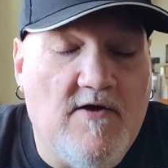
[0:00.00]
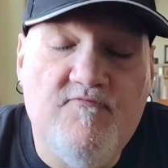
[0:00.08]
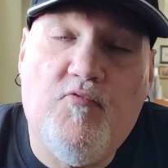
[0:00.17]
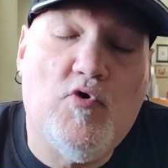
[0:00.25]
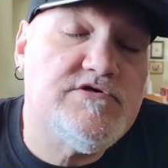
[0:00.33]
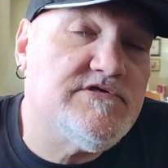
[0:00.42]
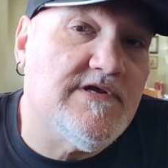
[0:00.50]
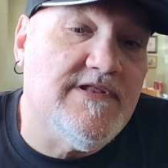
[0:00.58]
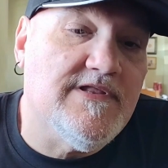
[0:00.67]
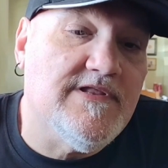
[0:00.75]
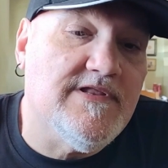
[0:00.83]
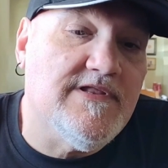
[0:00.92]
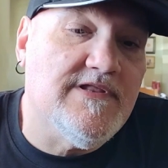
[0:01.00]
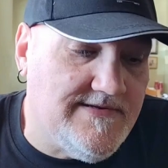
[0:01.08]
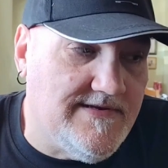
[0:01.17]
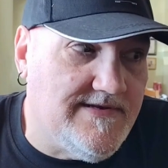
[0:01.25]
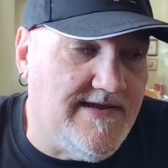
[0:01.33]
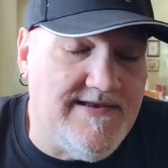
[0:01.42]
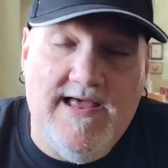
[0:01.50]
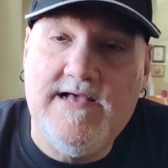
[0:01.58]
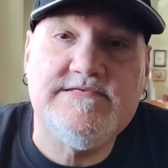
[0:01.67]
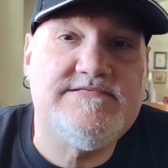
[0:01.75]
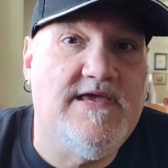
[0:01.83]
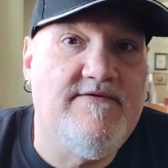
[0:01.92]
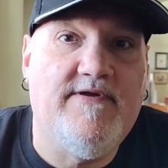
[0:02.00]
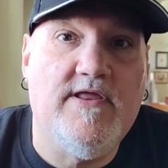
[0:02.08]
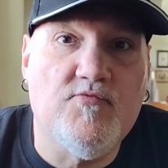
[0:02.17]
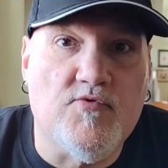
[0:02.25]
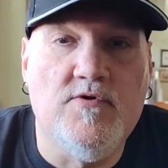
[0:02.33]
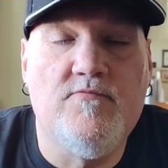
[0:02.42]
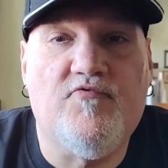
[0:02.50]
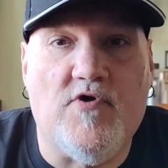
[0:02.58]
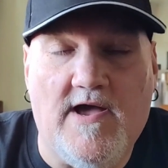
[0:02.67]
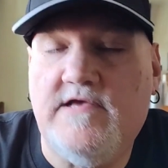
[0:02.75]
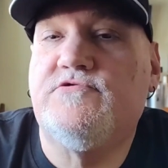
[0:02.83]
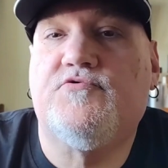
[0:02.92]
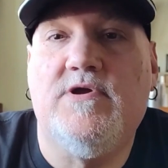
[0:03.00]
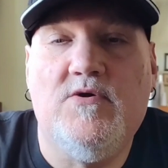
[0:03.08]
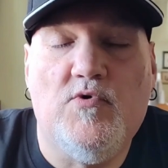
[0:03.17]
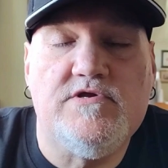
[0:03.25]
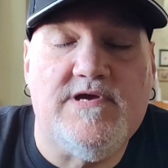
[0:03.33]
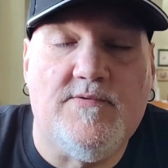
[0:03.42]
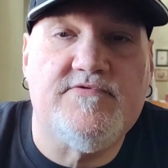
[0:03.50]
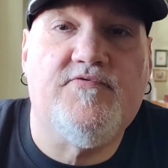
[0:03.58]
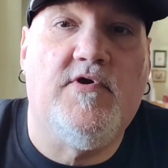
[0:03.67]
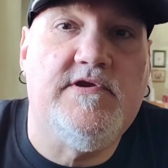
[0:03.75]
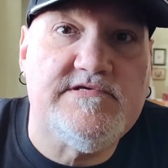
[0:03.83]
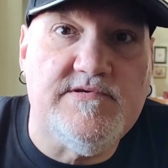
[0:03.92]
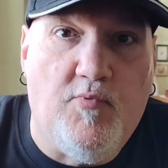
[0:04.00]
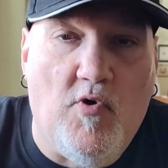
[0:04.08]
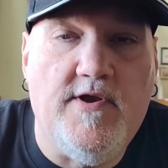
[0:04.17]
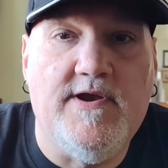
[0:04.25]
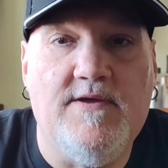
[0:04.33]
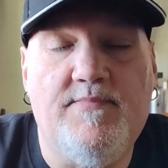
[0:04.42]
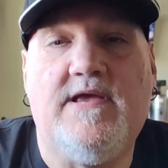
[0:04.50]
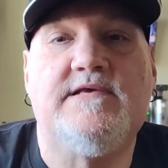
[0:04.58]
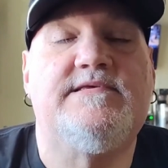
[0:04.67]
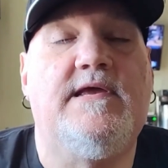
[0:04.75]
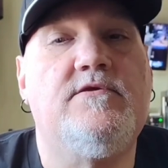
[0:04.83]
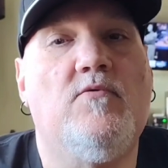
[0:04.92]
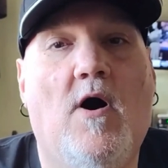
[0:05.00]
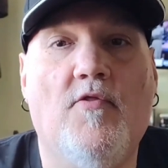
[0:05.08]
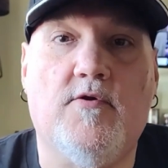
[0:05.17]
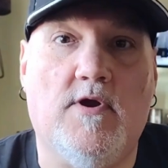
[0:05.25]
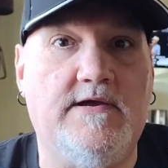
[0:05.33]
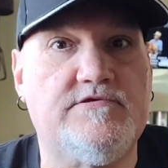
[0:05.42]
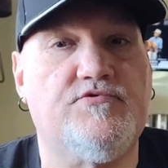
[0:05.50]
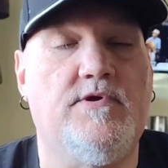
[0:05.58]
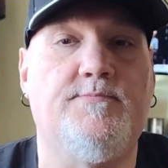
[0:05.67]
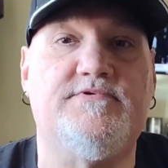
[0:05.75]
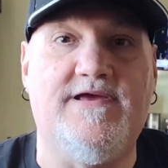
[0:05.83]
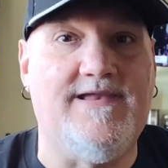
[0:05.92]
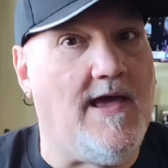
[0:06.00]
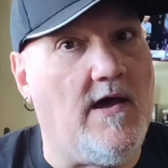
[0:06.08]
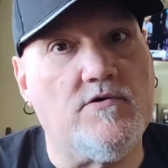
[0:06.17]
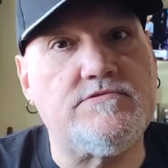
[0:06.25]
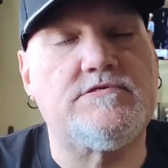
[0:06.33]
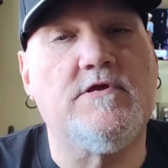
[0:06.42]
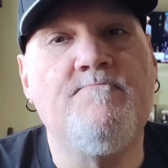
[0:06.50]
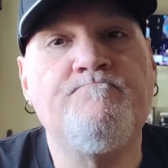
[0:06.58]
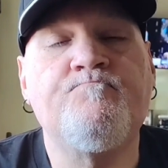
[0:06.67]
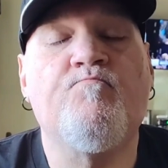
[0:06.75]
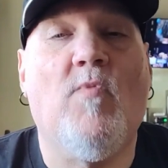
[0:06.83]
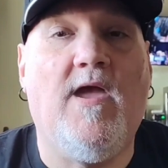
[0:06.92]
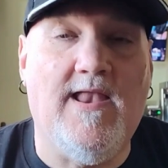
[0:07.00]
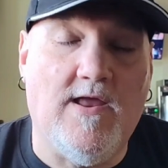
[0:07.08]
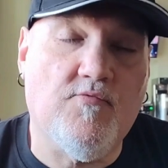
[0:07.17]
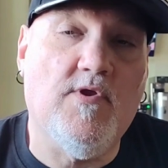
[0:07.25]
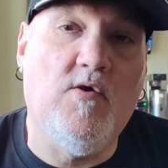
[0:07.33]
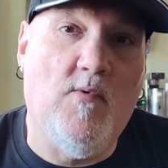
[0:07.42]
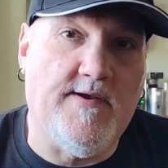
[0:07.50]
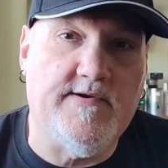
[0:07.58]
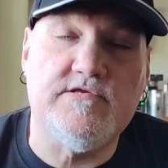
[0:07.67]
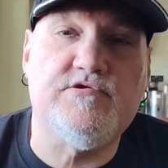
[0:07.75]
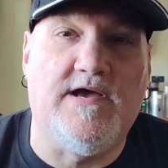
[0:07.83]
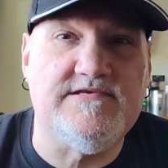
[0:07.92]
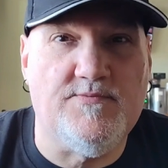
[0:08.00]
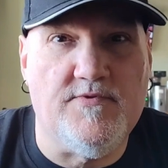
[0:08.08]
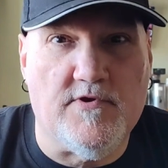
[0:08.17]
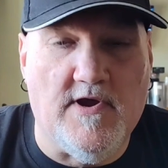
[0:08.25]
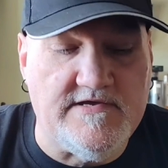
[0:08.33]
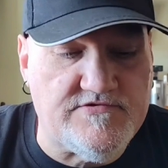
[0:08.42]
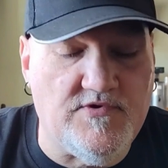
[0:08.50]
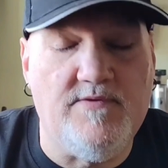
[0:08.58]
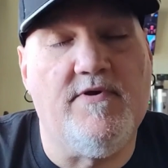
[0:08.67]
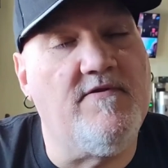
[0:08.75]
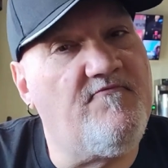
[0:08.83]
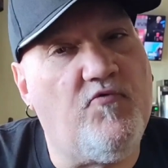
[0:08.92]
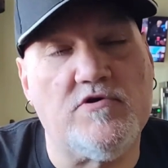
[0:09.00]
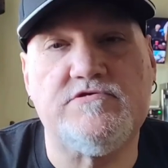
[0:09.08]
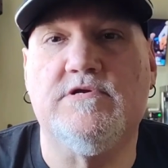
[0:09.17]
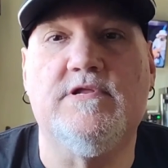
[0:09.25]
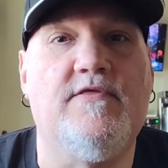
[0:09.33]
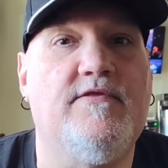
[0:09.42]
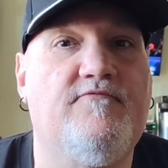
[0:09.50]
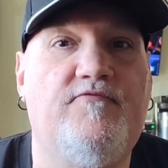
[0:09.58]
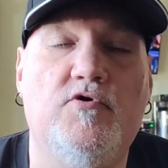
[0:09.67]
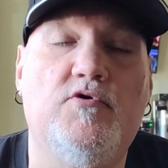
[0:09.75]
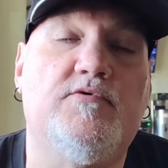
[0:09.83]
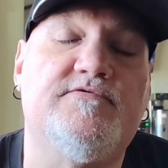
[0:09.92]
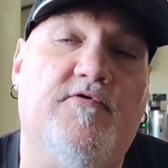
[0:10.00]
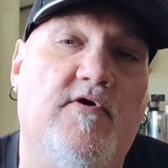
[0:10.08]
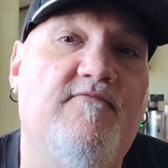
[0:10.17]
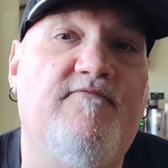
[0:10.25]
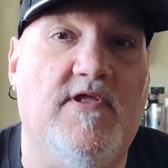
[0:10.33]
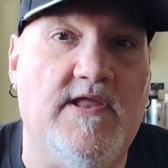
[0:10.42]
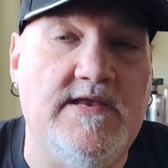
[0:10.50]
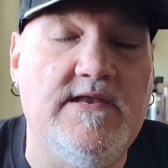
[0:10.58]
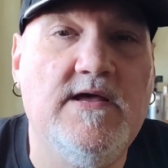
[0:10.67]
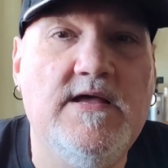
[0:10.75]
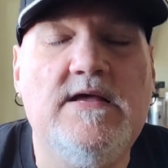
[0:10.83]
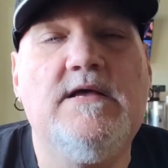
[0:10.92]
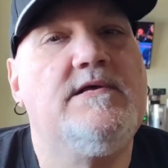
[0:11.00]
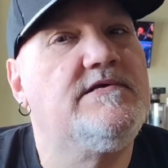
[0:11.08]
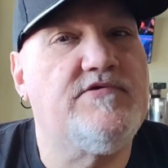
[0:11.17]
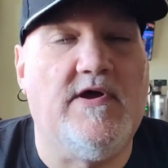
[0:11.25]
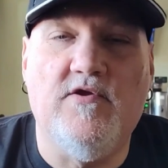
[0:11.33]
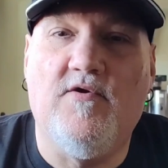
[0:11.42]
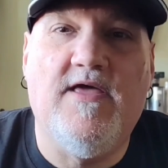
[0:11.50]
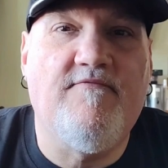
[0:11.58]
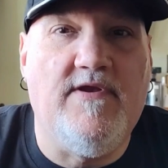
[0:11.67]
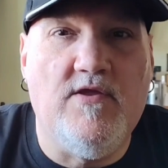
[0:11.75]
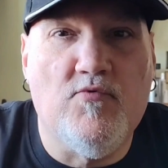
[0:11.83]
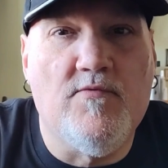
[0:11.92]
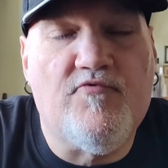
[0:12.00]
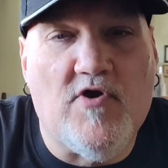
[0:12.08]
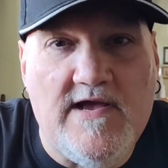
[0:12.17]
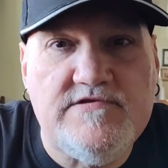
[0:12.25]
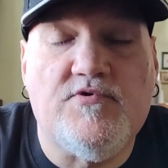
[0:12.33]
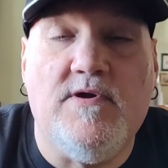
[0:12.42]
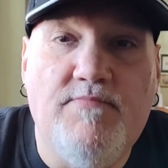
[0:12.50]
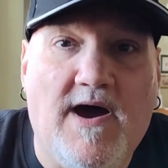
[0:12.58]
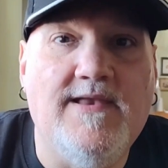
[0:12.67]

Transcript: Unfortunately, I did not save any room for ice cream, which I was very disappointed in because they do all their ice creams in-house, and I really wanted to try some of their ice cream, but unfortunately the food was very filling, so I don't have any room for ice cream.